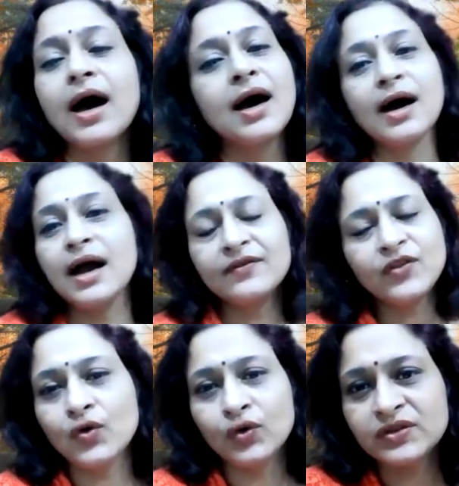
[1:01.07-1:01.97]
uh,
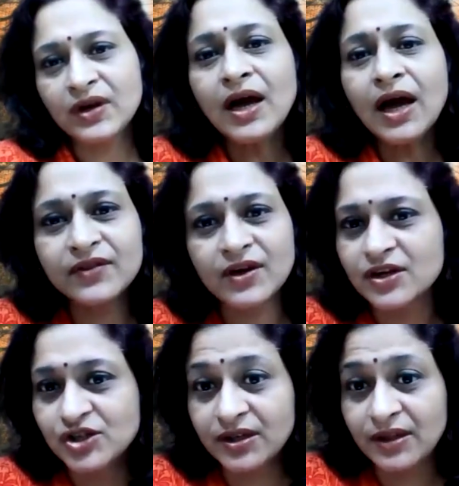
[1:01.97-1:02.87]
and the Gotra and the
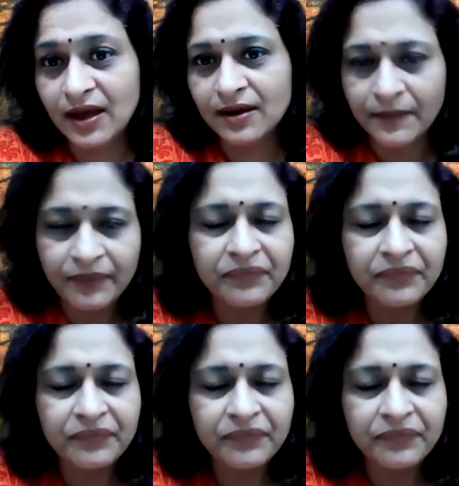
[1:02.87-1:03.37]
Rishi there.